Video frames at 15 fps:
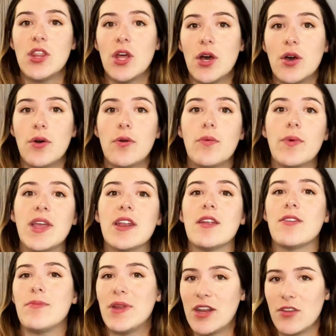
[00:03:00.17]
though we had
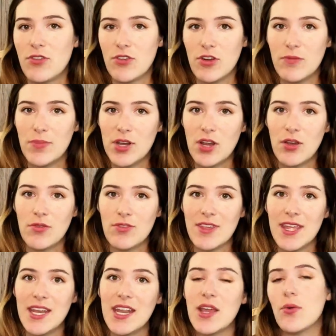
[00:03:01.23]
administered
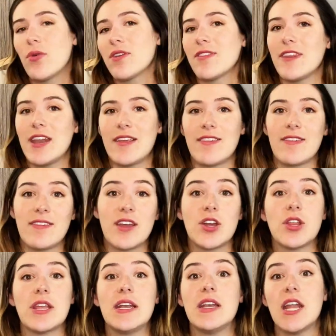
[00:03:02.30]
Pitocin, it wasn't
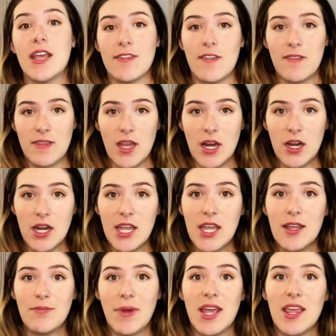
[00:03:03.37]
necessarily necessary
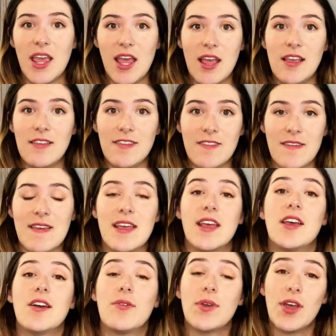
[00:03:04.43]
in my case.
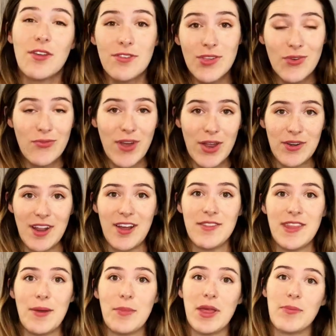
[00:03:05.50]
We also found out
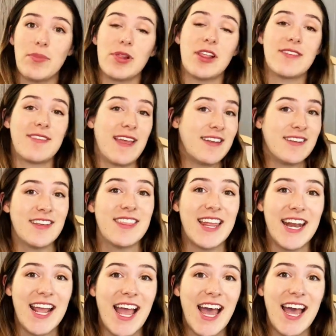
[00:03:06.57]
that my placenta that
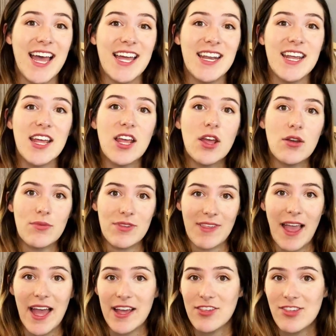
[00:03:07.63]
I had was
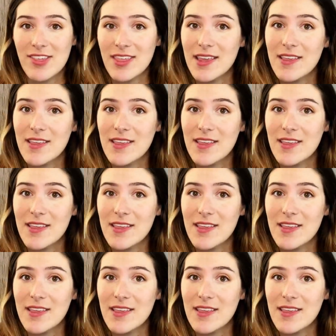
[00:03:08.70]
actually